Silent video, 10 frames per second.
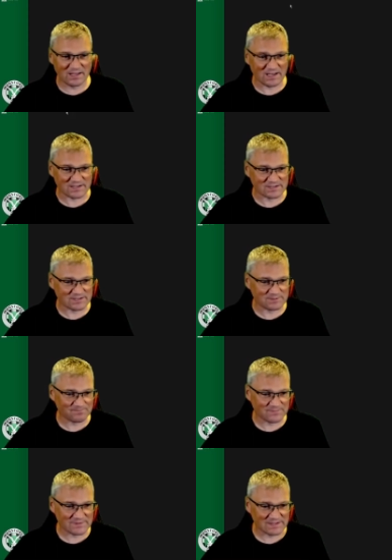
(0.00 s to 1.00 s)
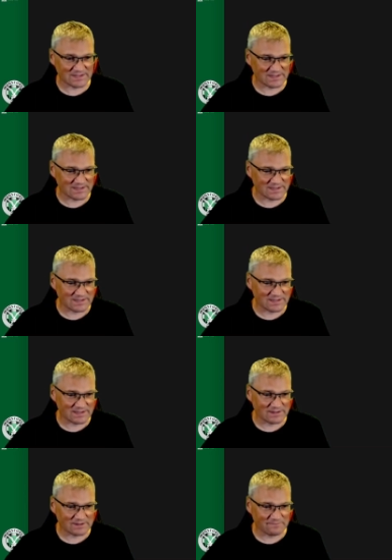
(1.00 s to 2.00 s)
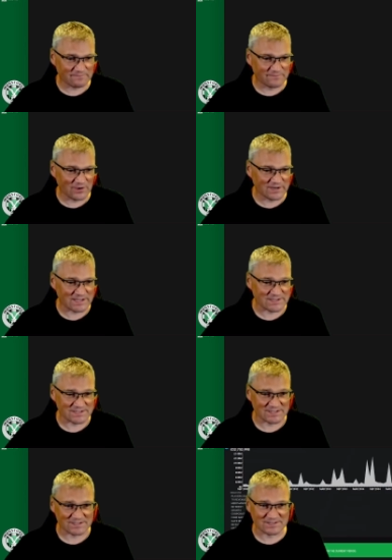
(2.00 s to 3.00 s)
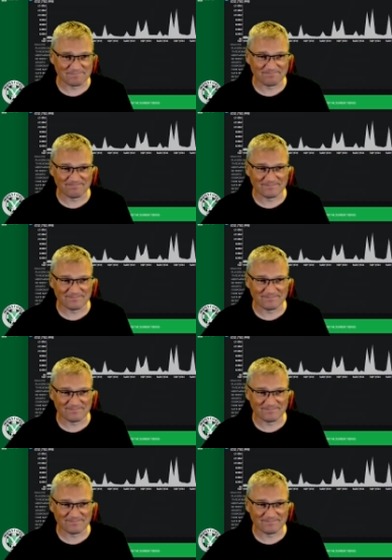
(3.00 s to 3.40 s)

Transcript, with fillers: yes, finances.